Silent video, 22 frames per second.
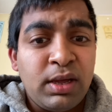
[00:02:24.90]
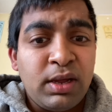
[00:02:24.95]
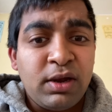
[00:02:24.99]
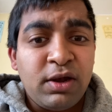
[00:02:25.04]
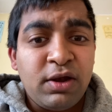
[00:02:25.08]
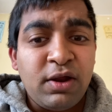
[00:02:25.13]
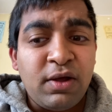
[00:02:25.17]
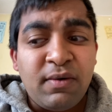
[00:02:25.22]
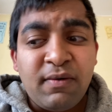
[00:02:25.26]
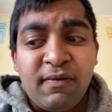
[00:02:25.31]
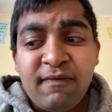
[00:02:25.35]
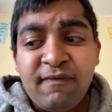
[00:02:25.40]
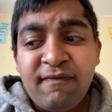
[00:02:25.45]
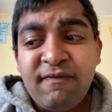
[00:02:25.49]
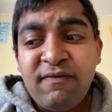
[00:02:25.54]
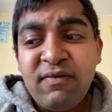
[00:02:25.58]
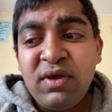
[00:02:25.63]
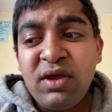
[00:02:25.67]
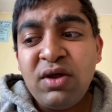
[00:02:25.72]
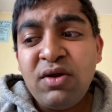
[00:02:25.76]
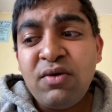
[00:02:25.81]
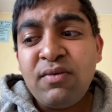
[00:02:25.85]
They will
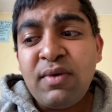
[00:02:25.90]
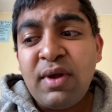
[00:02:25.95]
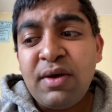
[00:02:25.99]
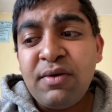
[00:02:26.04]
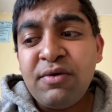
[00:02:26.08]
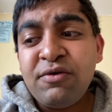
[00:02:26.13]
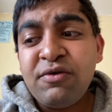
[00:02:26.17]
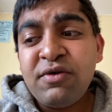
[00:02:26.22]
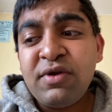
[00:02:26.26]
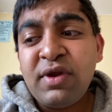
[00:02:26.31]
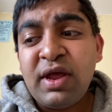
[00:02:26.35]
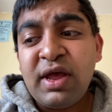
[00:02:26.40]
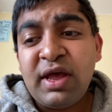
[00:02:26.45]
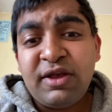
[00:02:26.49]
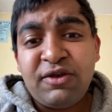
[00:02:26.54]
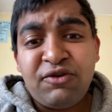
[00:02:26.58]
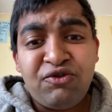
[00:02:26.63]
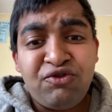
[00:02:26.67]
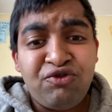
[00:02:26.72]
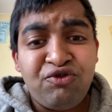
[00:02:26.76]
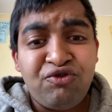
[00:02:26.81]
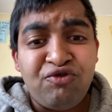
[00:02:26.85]
figure out a
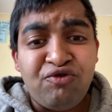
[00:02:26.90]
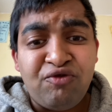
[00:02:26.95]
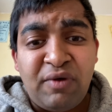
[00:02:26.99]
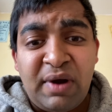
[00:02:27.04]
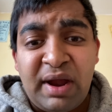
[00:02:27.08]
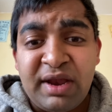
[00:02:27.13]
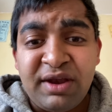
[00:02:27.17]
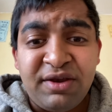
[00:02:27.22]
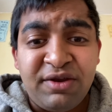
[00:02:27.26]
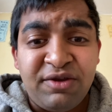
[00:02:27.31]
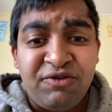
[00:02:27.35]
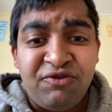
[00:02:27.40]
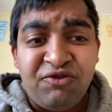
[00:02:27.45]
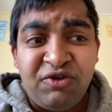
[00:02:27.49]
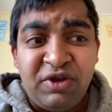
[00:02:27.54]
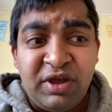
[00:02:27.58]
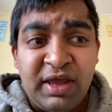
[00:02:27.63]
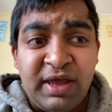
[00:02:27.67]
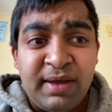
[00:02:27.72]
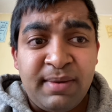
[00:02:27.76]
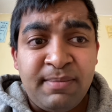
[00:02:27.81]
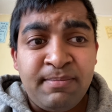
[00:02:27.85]

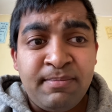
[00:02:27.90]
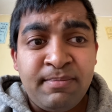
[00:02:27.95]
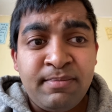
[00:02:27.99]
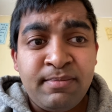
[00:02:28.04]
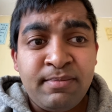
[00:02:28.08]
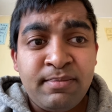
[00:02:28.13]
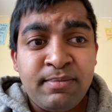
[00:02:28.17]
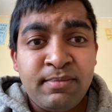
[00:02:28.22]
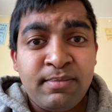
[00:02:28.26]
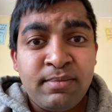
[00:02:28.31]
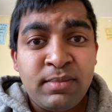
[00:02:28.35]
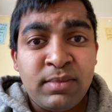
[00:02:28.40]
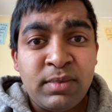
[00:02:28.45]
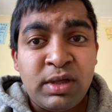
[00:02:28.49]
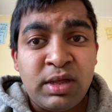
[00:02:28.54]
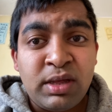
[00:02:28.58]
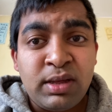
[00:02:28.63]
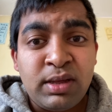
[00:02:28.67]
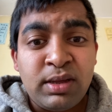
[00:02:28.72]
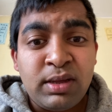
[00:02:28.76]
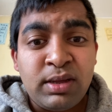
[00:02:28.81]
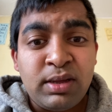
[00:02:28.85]
strategy
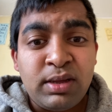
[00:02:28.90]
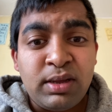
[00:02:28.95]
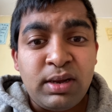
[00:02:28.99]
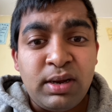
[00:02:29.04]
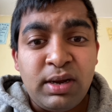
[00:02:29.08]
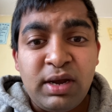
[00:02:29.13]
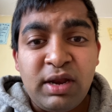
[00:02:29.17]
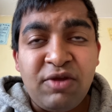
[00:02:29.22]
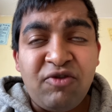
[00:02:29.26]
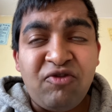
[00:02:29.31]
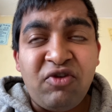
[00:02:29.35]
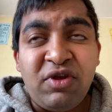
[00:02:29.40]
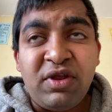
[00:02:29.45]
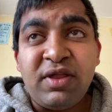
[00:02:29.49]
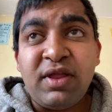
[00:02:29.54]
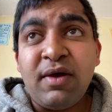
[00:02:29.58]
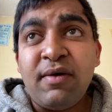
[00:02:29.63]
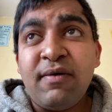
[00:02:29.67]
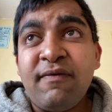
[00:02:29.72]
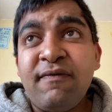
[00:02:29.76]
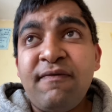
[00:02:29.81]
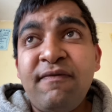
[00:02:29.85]
literally
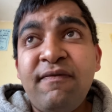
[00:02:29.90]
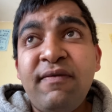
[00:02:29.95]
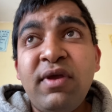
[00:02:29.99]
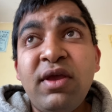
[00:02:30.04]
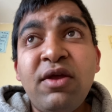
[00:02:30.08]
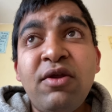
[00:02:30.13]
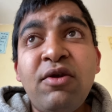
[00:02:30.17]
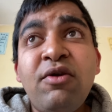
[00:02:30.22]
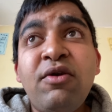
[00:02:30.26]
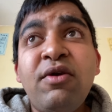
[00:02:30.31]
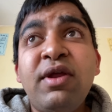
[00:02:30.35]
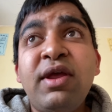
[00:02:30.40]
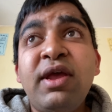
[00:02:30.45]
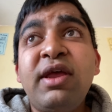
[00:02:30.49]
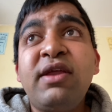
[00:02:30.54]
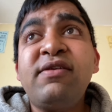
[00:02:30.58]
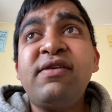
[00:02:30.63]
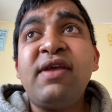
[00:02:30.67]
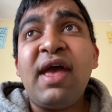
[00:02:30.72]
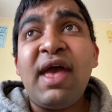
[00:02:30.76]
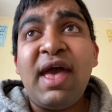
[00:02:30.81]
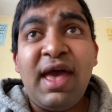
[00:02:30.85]
they'll figure
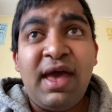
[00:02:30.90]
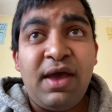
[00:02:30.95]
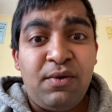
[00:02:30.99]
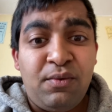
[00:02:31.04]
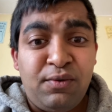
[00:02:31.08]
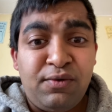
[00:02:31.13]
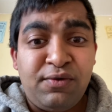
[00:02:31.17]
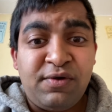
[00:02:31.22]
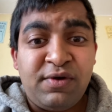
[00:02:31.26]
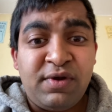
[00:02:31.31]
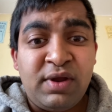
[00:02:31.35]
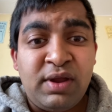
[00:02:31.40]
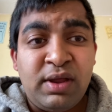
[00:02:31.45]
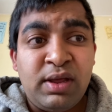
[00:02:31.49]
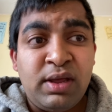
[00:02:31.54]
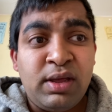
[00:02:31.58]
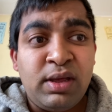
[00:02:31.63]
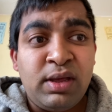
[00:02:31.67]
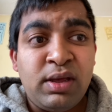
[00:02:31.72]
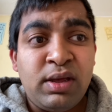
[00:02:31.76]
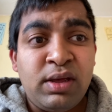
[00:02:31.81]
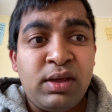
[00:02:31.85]
it out
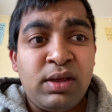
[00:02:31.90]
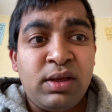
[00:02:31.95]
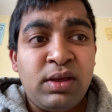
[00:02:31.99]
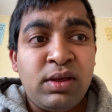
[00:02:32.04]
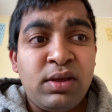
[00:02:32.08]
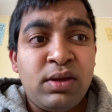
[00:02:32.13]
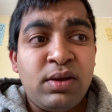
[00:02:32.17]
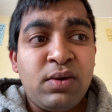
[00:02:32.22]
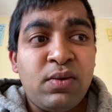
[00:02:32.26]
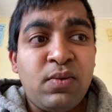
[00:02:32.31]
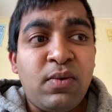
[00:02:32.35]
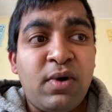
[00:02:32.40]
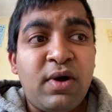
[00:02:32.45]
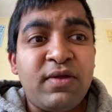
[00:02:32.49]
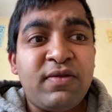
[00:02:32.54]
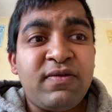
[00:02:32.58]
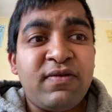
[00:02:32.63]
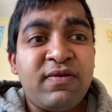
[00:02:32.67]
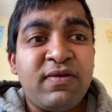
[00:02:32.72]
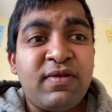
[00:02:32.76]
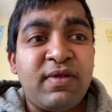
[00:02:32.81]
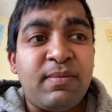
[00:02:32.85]

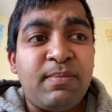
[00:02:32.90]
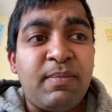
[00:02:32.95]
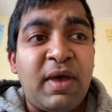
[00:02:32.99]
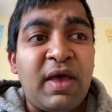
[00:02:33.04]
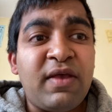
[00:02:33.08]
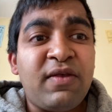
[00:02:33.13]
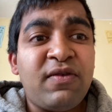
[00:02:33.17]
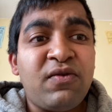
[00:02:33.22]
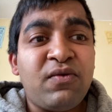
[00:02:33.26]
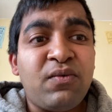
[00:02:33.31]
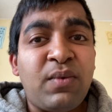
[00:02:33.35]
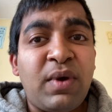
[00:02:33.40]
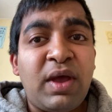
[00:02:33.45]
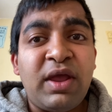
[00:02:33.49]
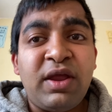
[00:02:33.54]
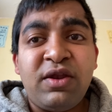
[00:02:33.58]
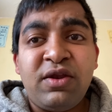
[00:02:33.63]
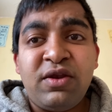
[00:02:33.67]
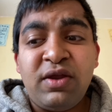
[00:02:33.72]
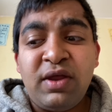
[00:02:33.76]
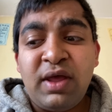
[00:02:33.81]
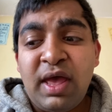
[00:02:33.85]
what's the best way
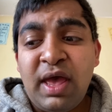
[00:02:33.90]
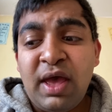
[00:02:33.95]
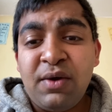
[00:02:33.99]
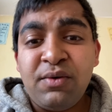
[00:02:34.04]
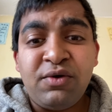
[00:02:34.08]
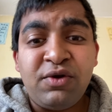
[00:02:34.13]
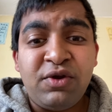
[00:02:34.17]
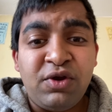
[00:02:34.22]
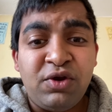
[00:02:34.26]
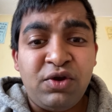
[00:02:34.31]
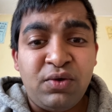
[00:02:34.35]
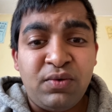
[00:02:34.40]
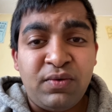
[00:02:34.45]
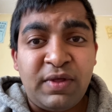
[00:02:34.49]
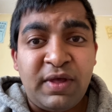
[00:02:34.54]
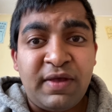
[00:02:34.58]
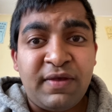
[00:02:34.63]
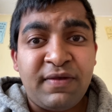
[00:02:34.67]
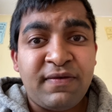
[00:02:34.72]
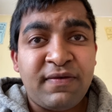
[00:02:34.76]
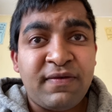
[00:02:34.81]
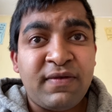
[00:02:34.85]
to how to do
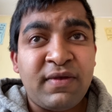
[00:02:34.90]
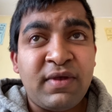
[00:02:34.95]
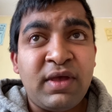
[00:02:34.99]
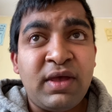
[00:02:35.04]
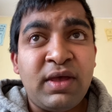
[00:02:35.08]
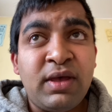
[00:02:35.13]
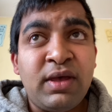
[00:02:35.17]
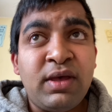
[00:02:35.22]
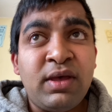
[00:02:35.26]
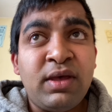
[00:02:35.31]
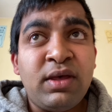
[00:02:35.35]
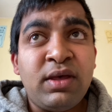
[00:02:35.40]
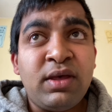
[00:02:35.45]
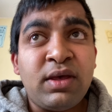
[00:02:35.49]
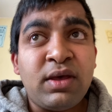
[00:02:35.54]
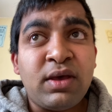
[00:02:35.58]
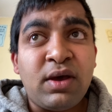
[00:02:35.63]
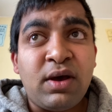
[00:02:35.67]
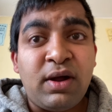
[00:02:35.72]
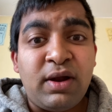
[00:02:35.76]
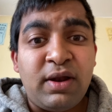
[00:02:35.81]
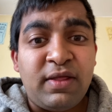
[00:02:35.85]
this
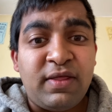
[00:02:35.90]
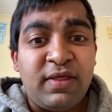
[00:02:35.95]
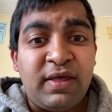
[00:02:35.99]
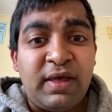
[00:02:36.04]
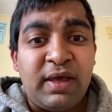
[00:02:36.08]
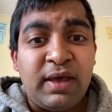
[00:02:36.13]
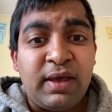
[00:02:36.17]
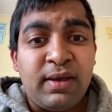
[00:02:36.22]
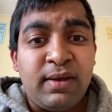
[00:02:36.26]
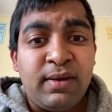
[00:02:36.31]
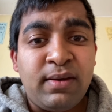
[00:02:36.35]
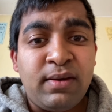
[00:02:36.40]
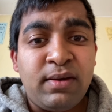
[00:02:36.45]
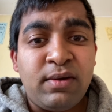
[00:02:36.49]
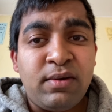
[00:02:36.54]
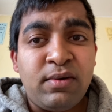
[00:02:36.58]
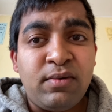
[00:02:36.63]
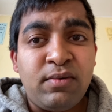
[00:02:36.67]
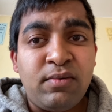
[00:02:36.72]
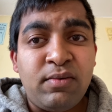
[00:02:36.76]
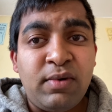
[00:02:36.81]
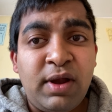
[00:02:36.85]
kind of thing
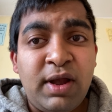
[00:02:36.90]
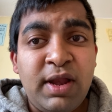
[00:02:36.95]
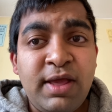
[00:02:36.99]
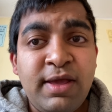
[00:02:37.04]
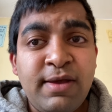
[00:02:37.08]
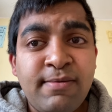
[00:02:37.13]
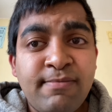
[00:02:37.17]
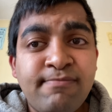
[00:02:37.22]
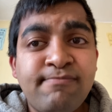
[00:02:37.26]
really